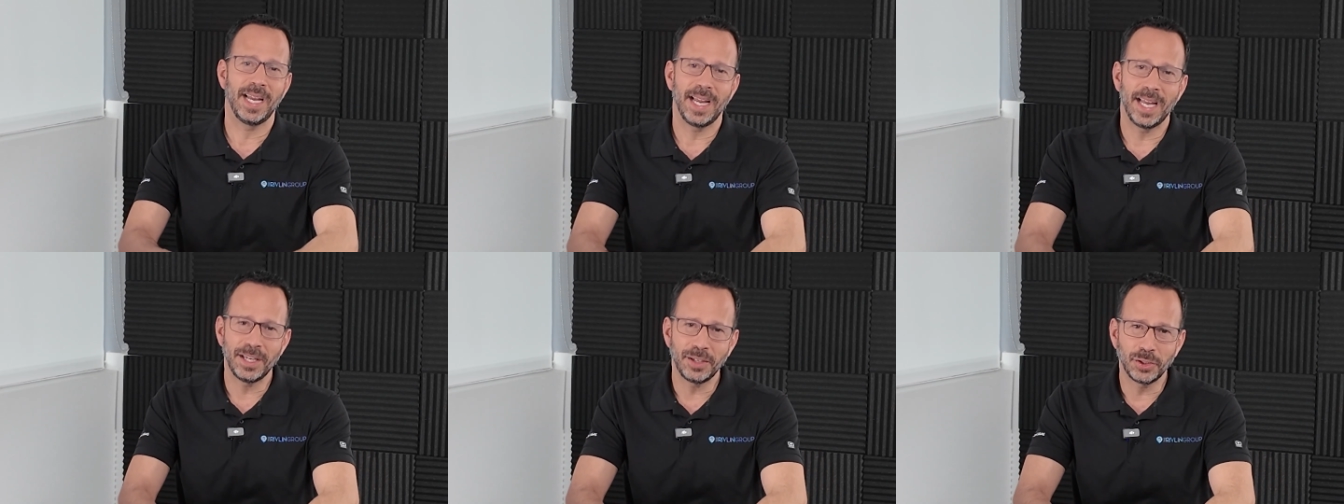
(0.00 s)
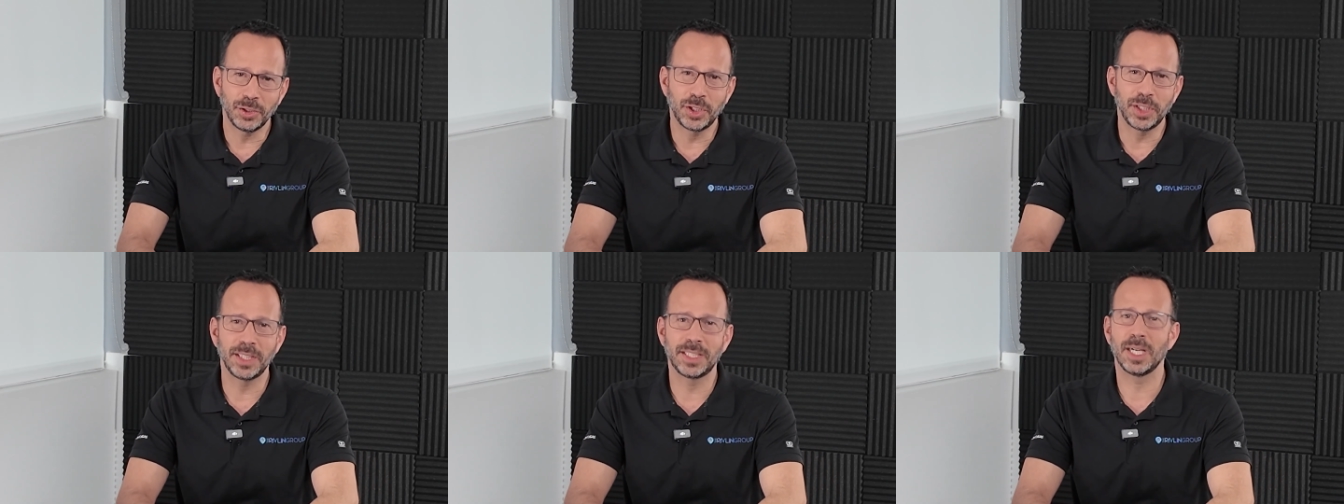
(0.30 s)

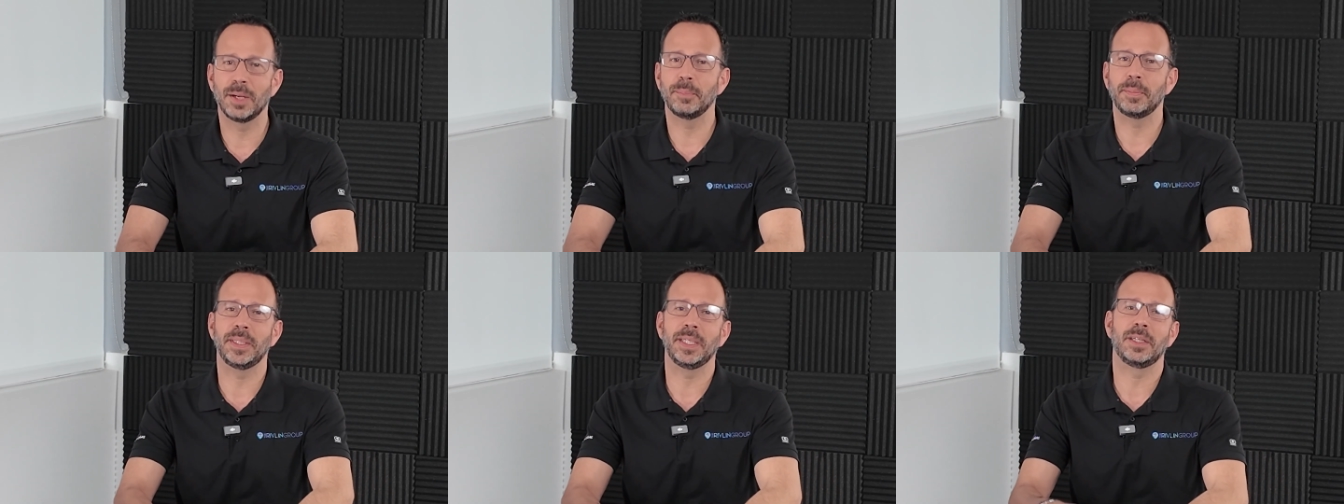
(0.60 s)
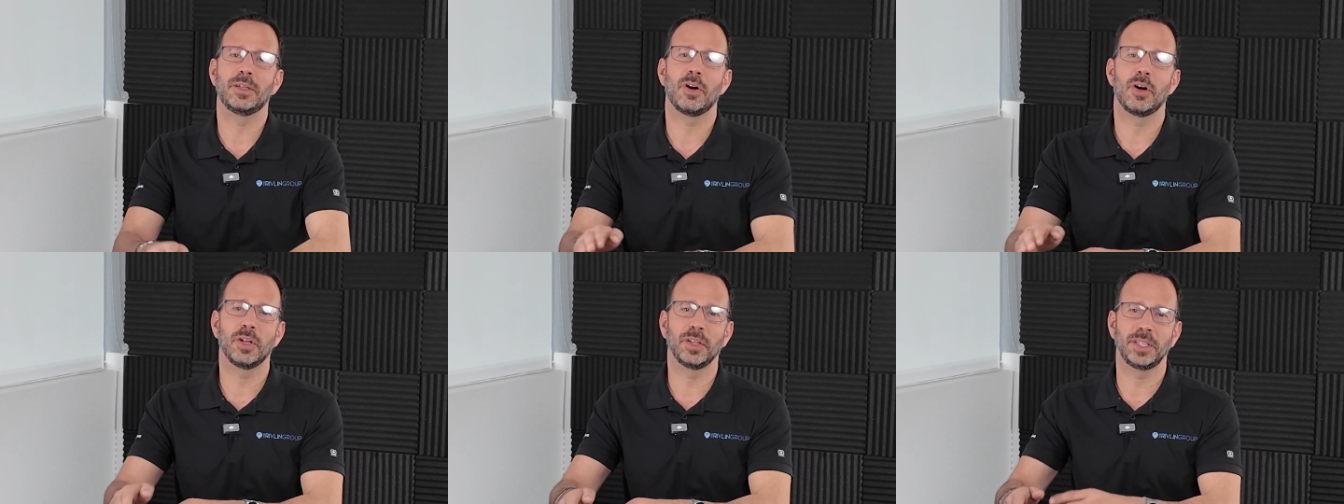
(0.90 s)
energy company
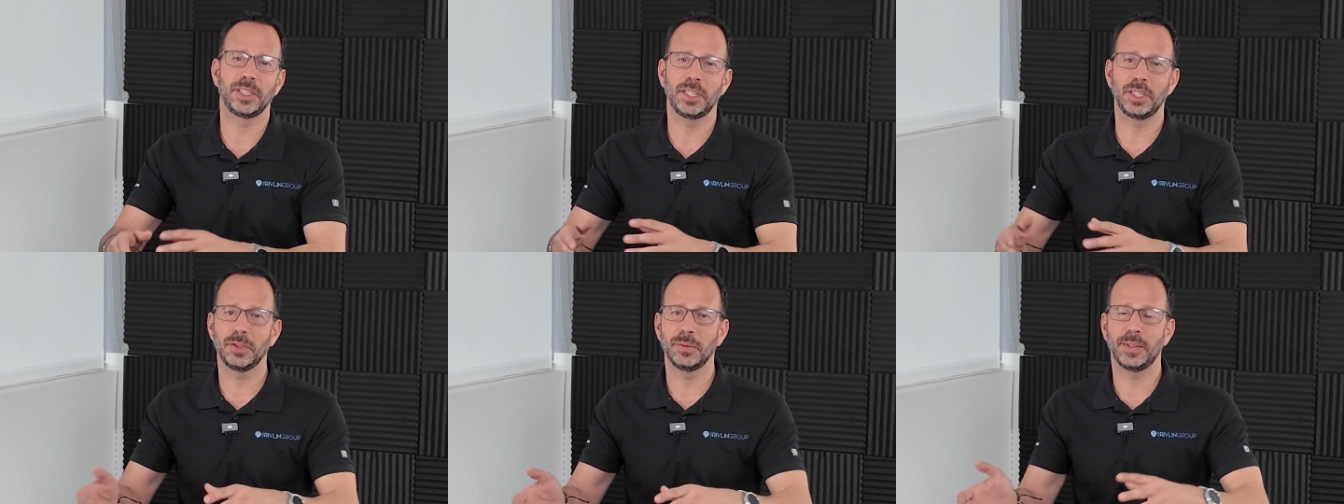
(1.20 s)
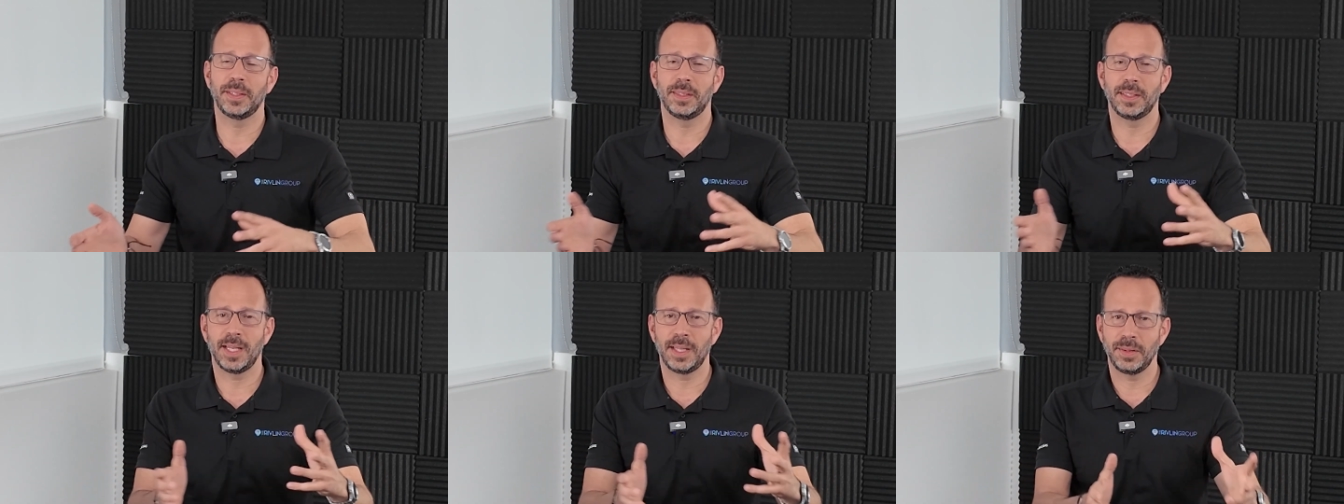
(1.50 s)
calling you,
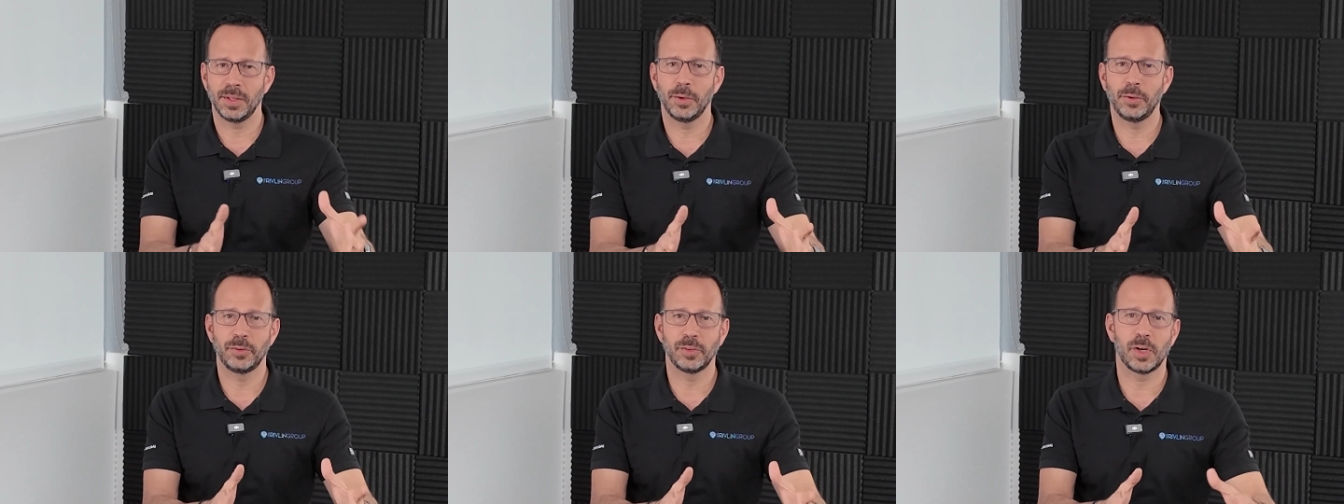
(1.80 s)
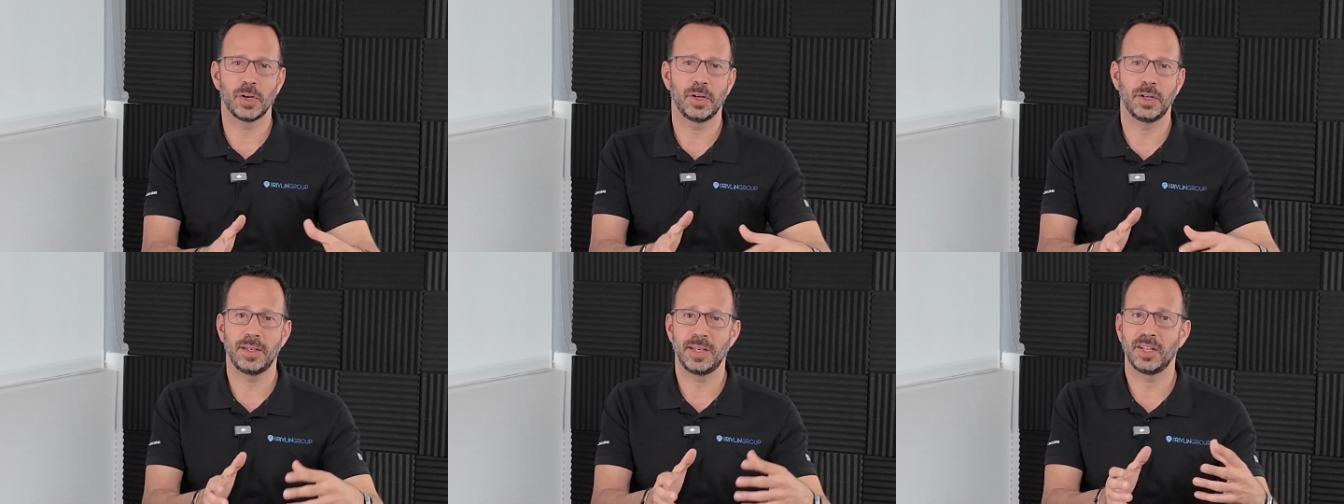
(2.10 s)
and those
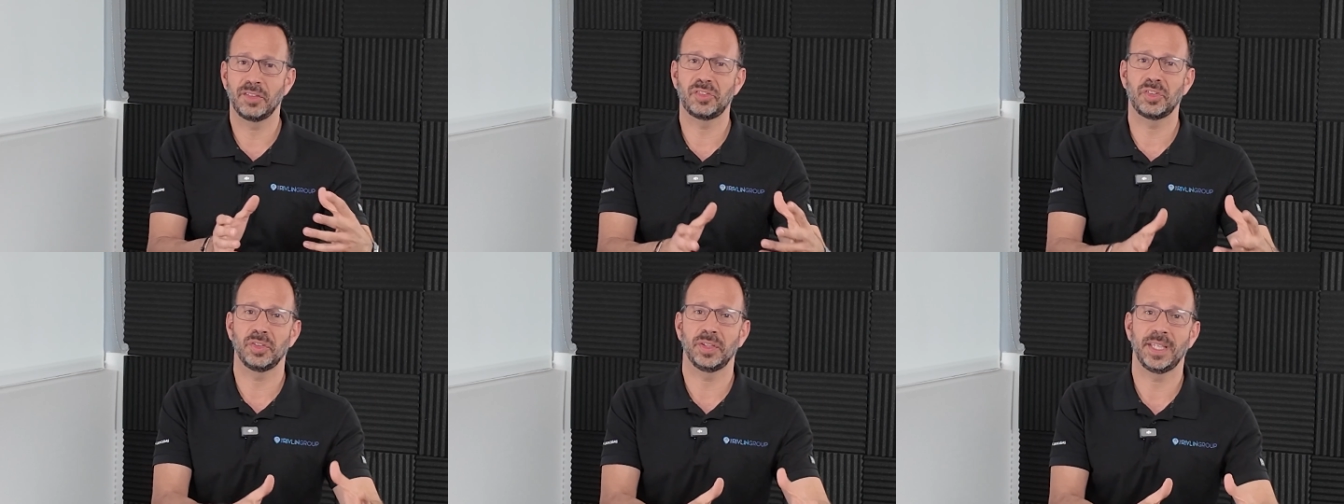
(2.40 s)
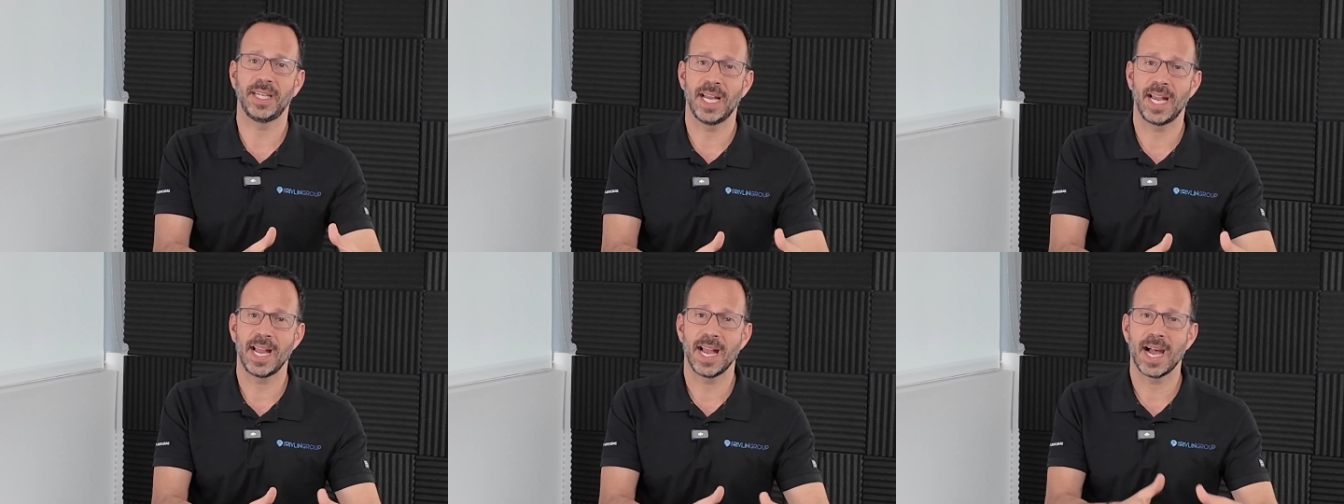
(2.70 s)
aren't
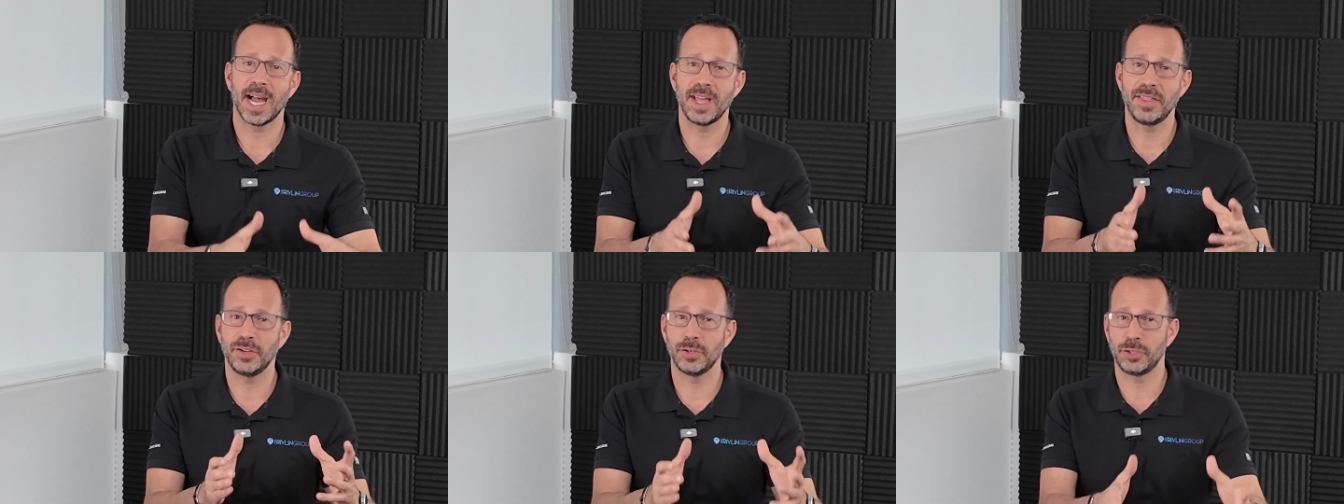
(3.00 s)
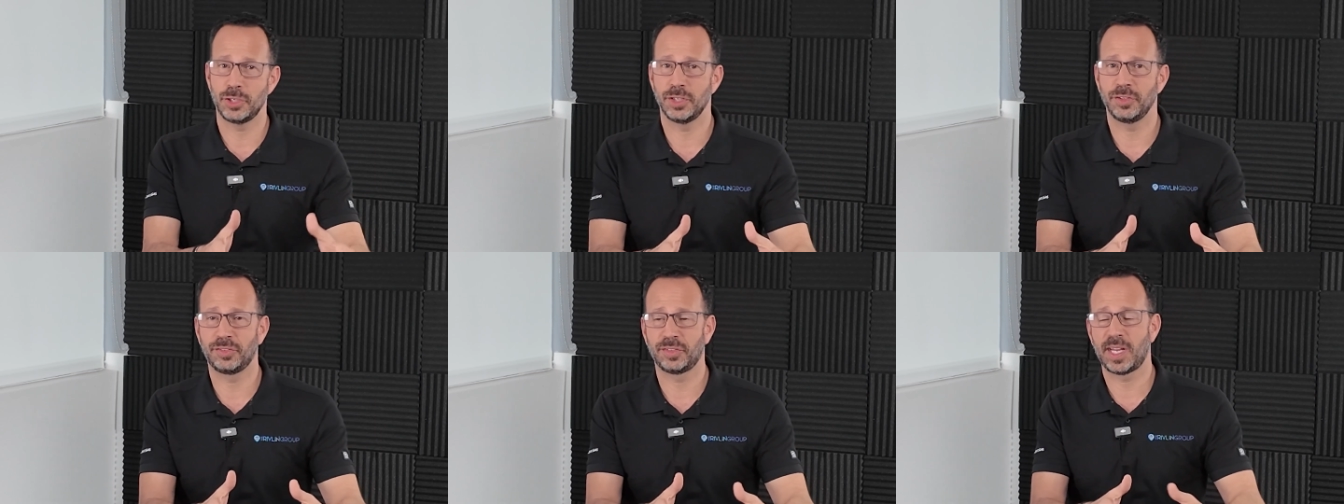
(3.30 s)
necessarily AI, they're
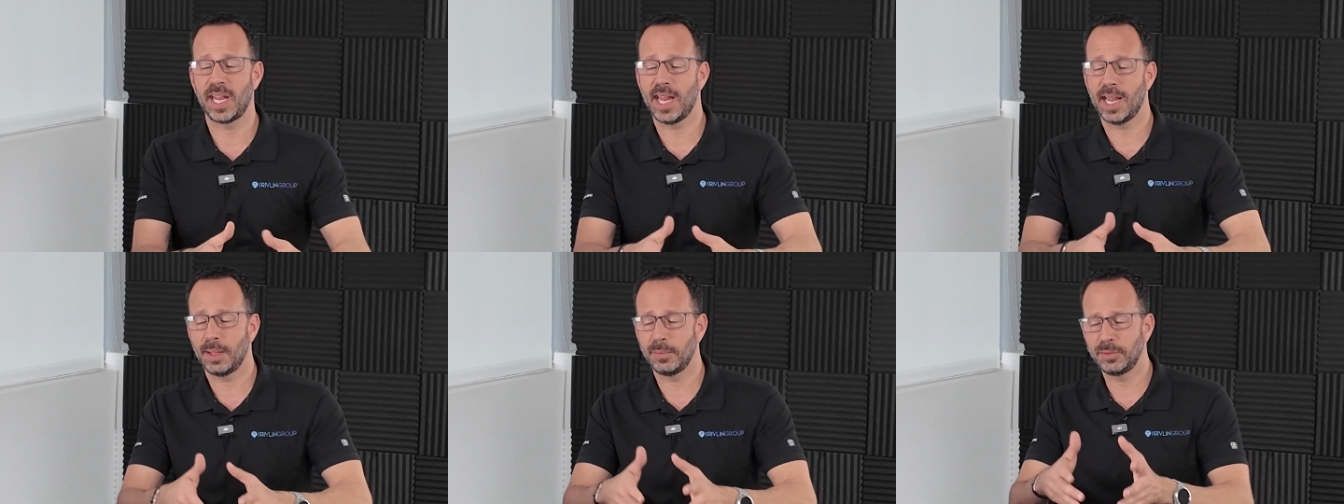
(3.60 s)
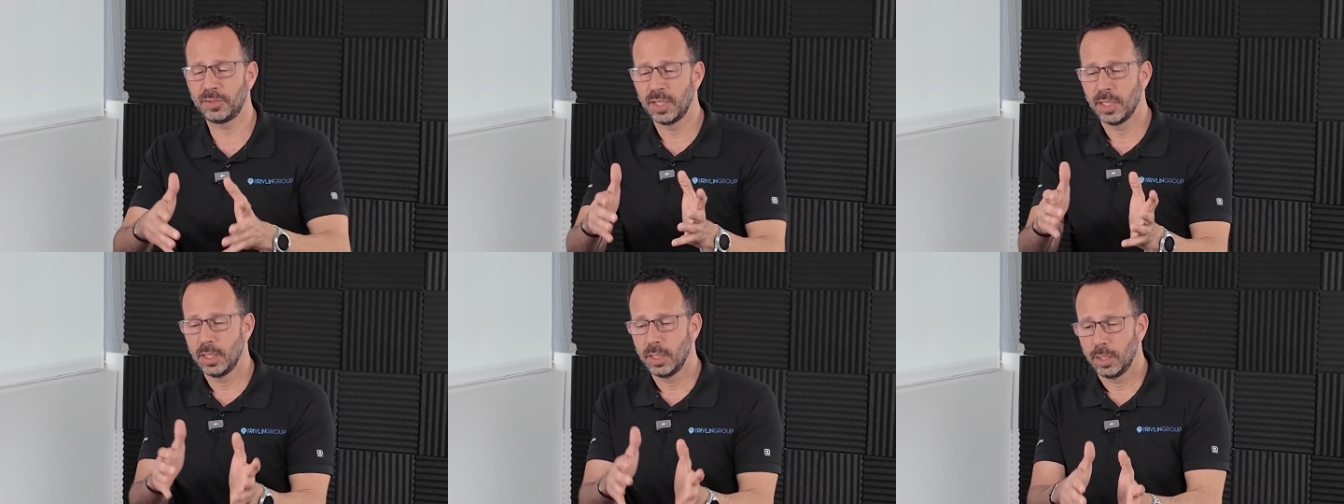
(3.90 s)
just
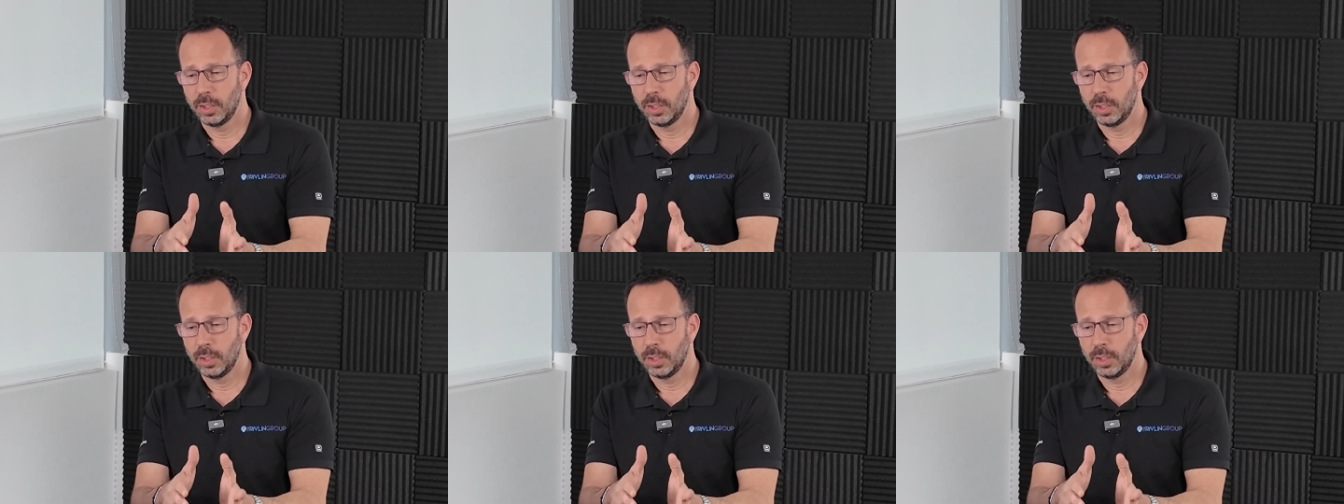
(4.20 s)
scams,